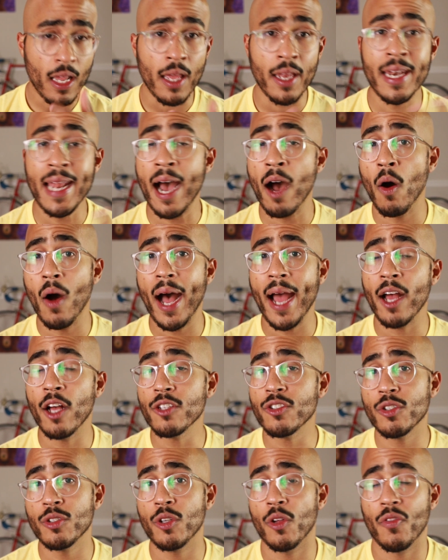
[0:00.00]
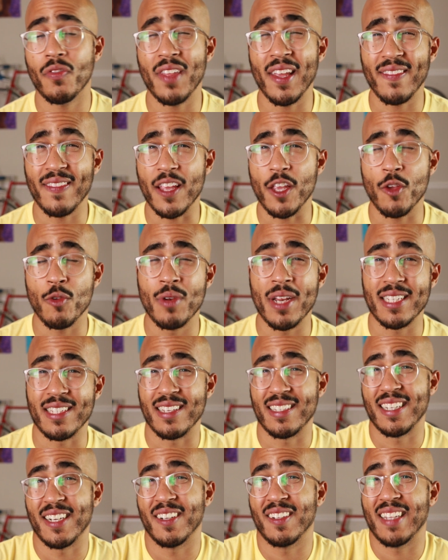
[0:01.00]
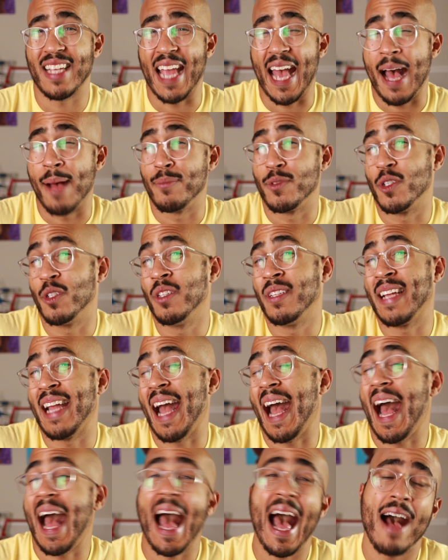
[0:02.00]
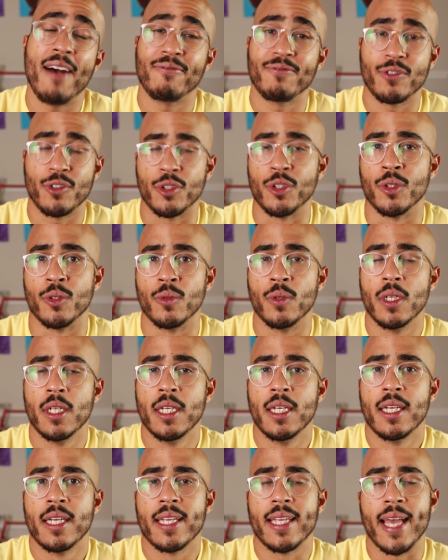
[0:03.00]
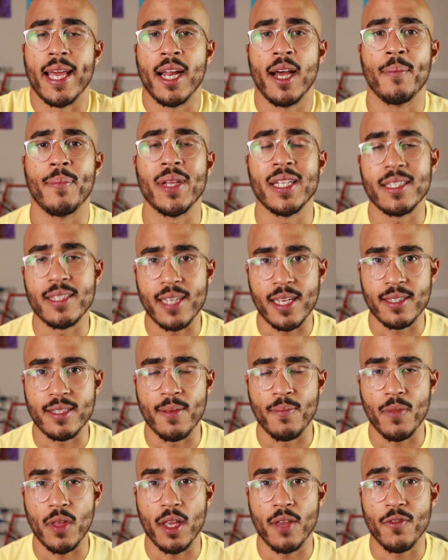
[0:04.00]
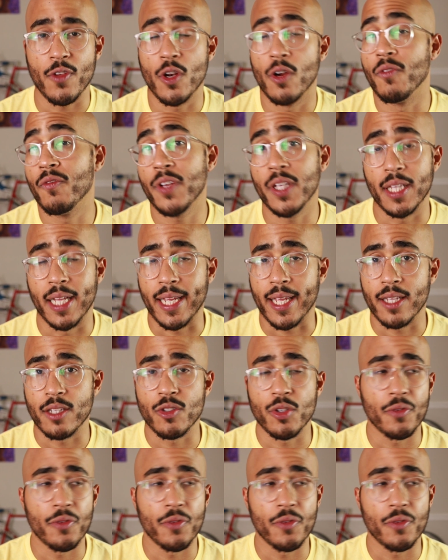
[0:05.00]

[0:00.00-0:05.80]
Now, I also don't think that you necessarily absolutely have to get up and say something if you don't feel like it.